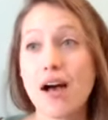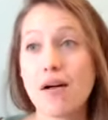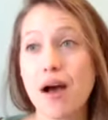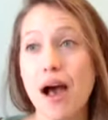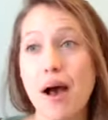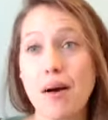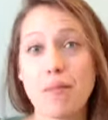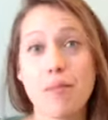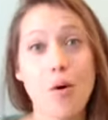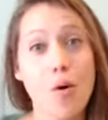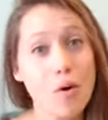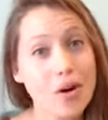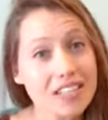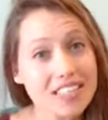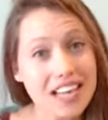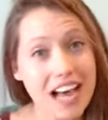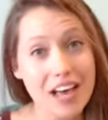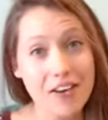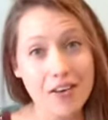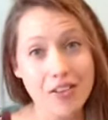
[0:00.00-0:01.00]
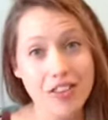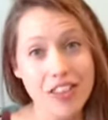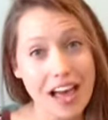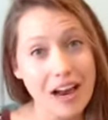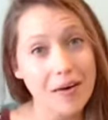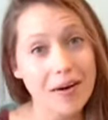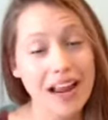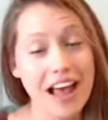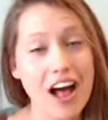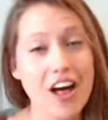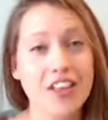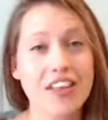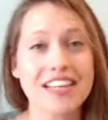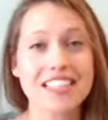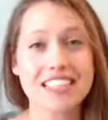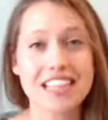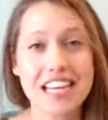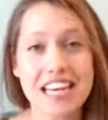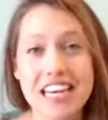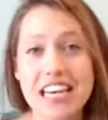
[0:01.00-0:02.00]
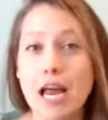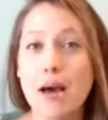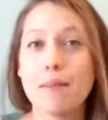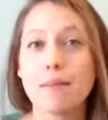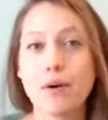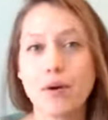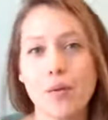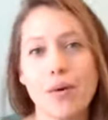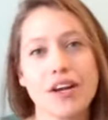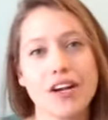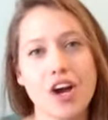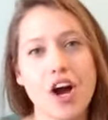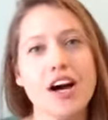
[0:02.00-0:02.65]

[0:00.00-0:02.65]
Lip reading: poor thyroid health is the #1 cause